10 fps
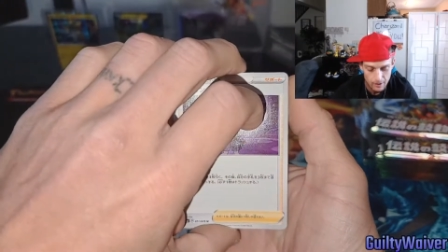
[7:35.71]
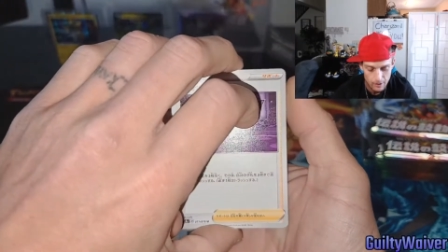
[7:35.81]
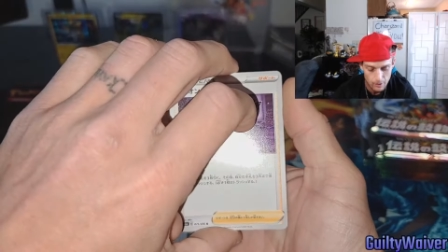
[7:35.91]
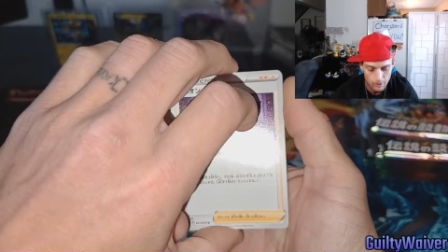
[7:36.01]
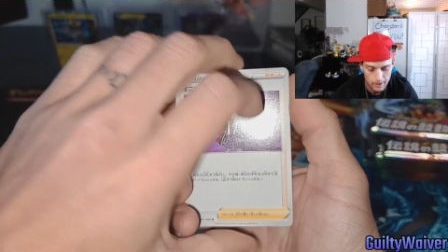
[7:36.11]

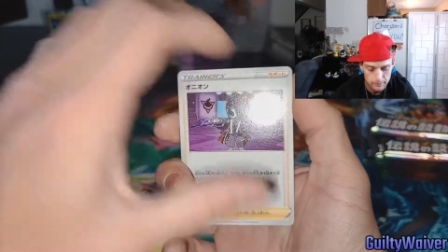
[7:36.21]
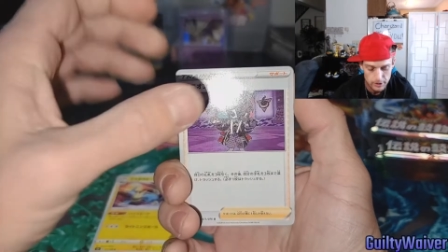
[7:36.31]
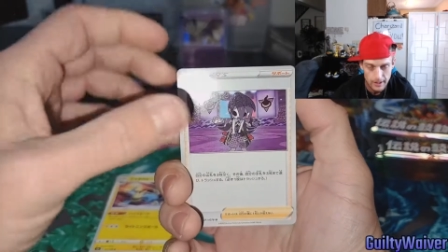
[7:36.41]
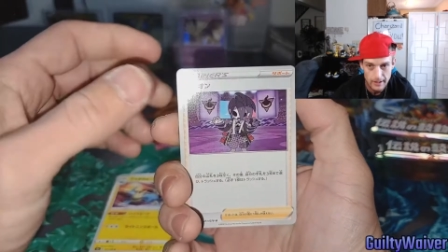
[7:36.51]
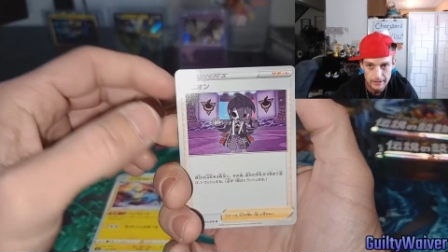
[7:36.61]
Oh, I'm
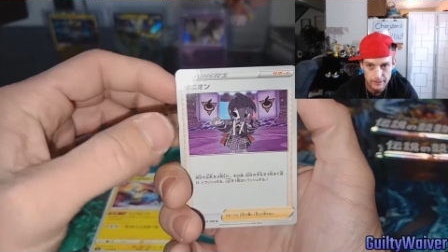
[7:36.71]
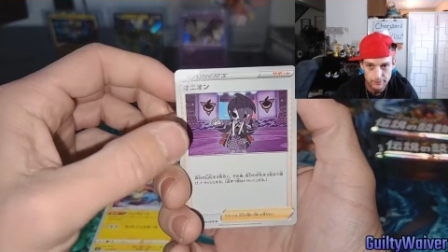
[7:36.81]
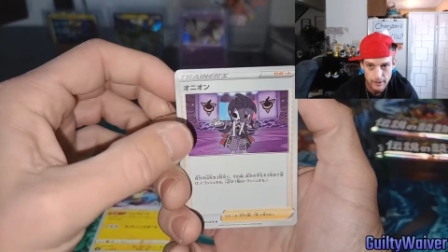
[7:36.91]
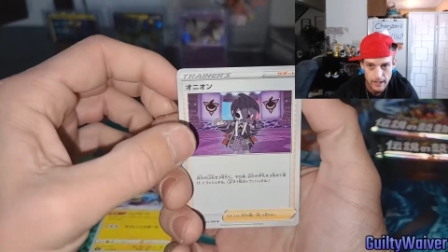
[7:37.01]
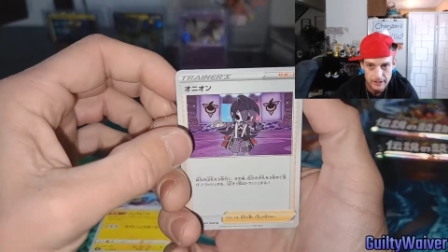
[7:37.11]
trying not to
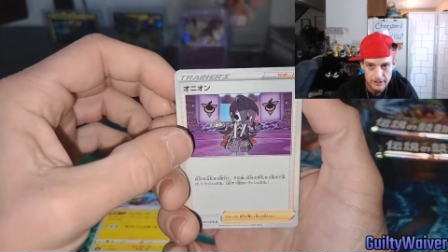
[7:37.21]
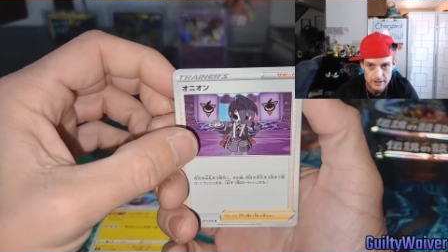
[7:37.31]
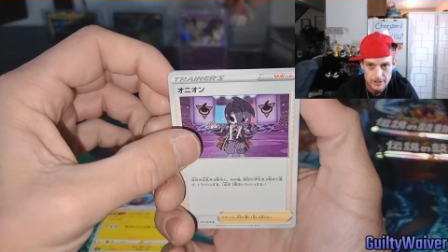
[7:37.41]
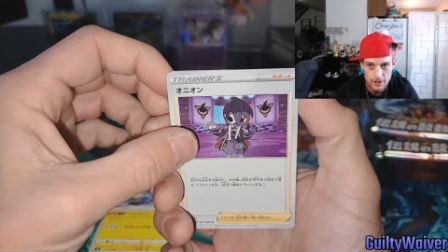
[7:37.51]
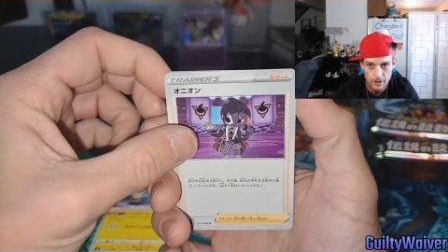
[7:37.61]
flash
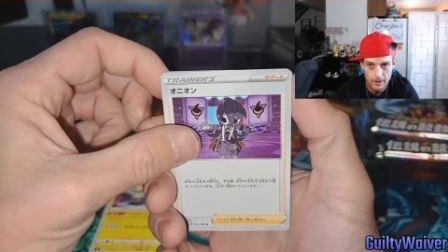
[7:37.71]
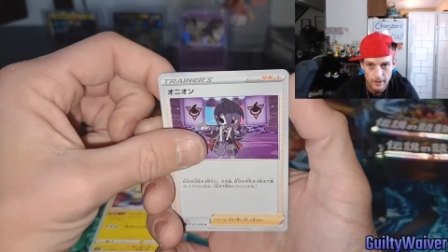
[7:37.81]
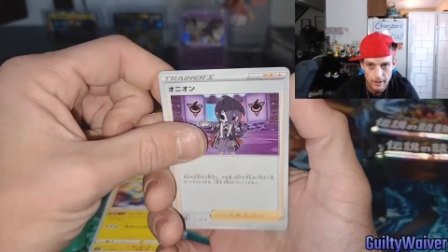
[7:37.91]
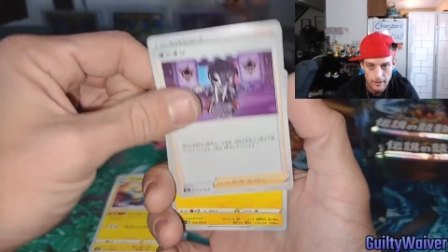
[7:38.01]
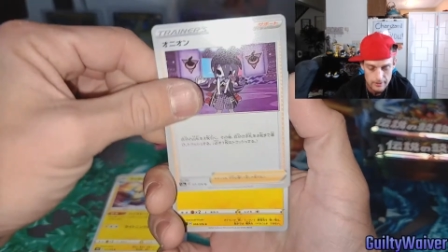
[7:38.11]
it.
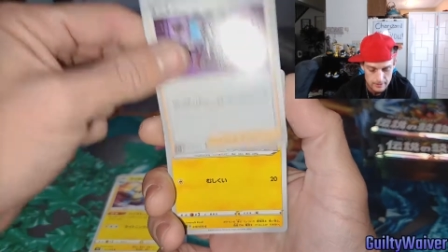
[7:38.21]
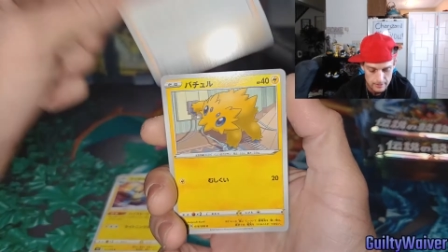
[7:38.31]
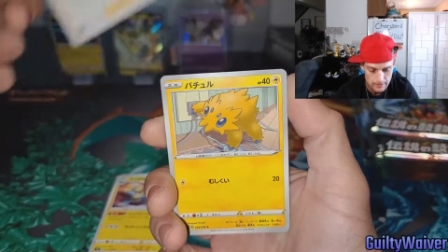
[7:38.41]
Sorry, guys.